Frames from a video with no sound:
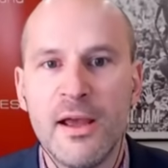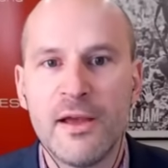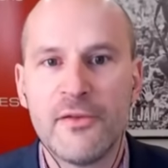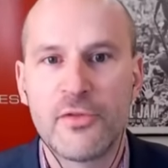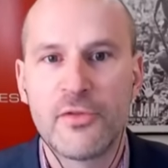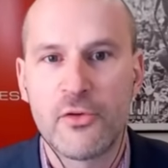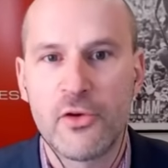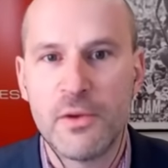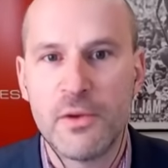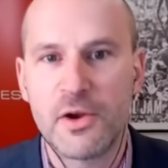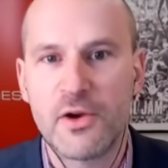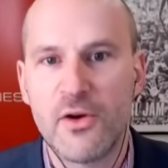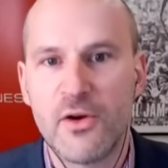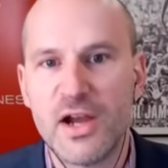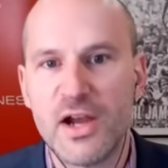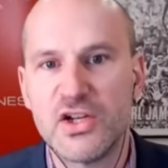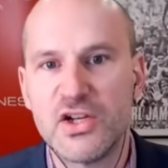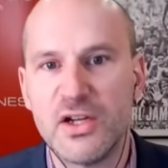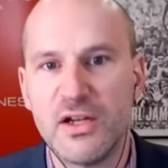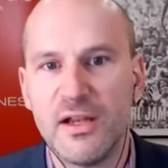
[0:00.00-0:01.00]
through
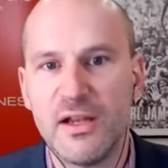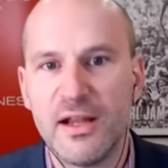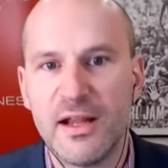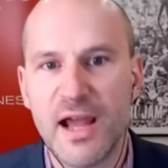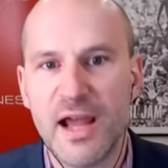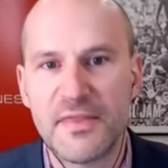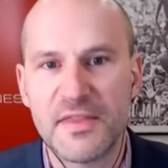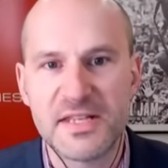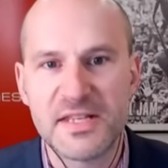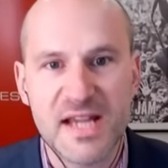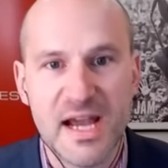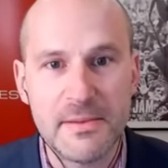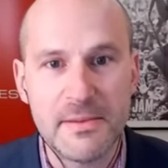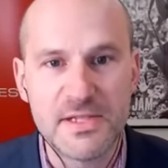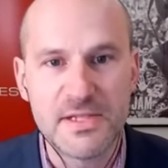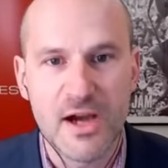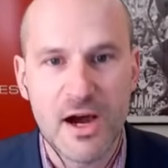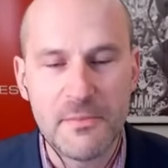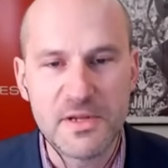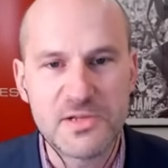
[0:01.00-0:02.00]
immigration, at the same
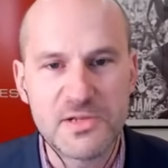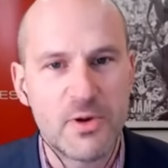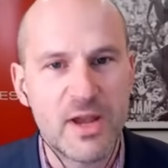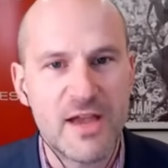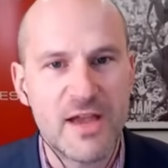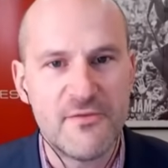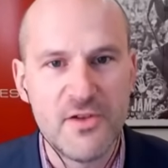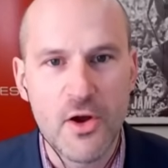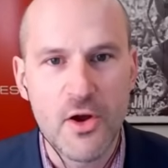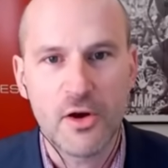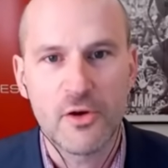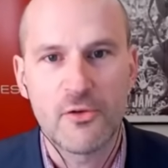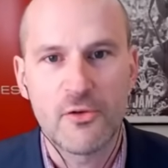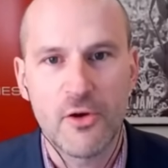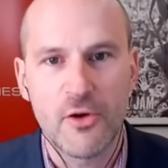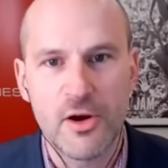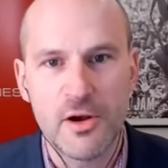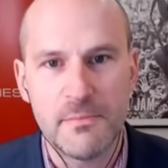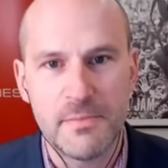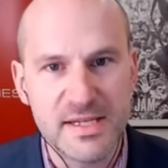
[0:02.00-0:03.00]
time as we have not
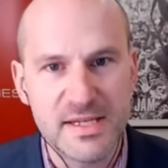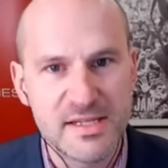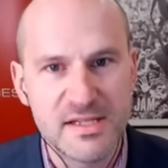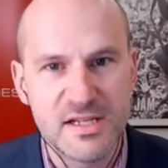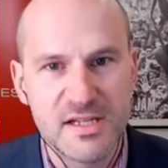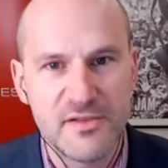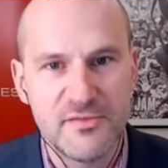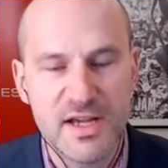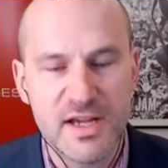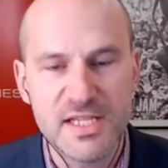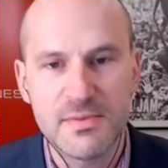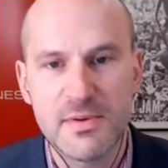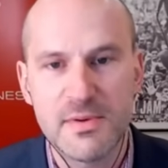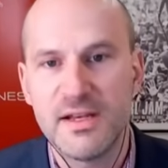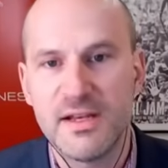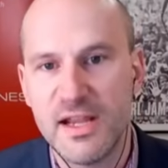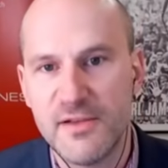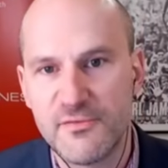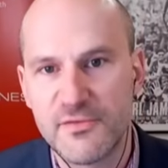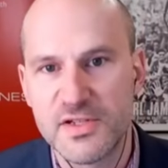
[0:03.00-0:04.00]
grown business
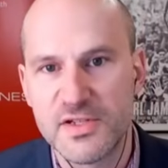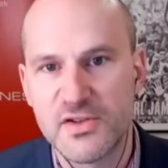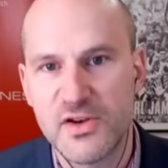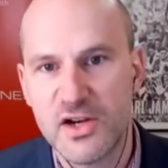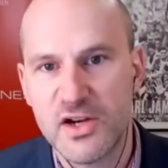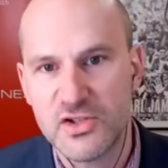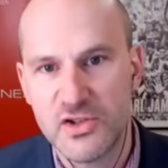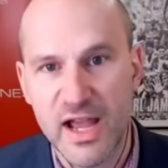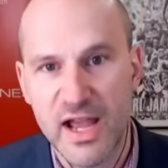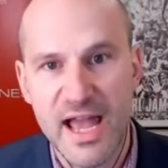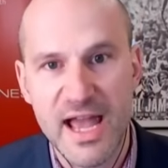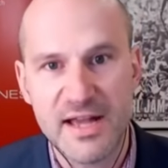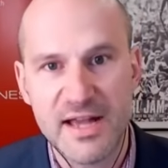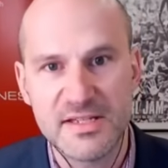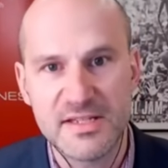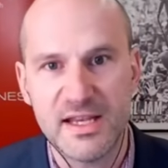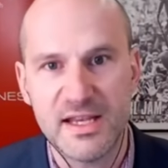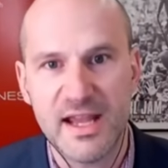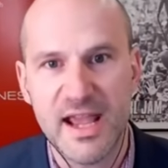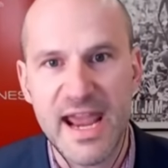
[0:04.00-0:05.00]
investment, infrastructure,
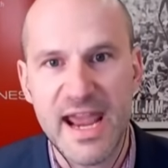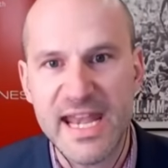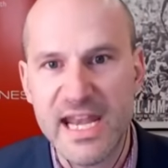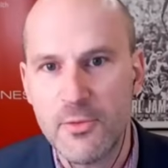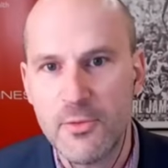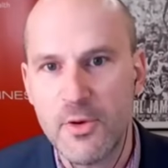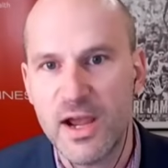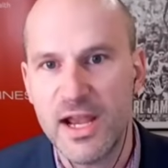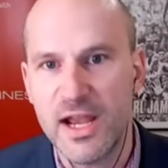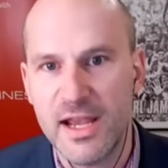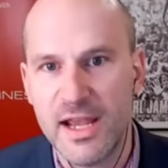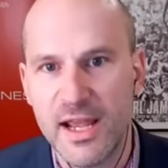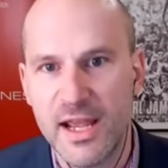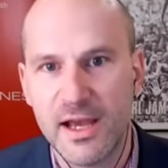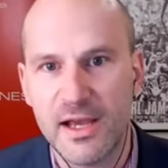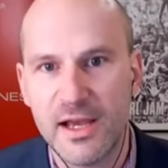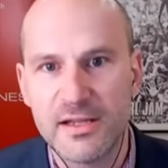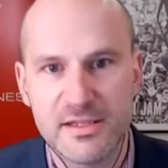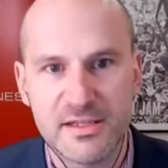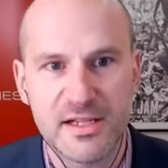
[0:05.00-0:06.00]
housing anywhere
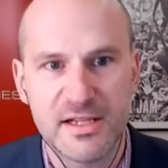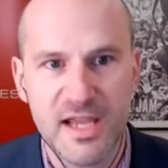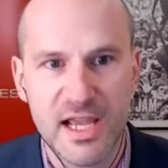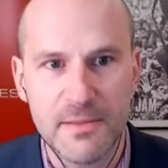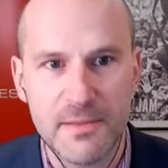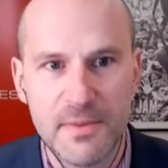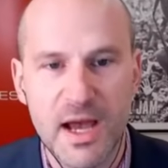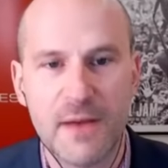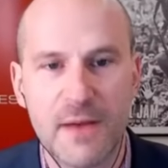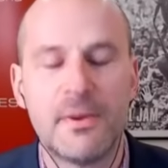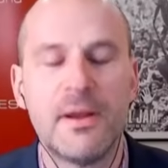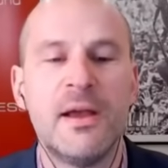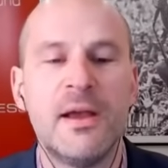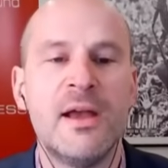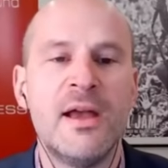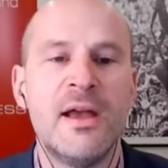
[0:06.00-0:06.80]
near to keep up.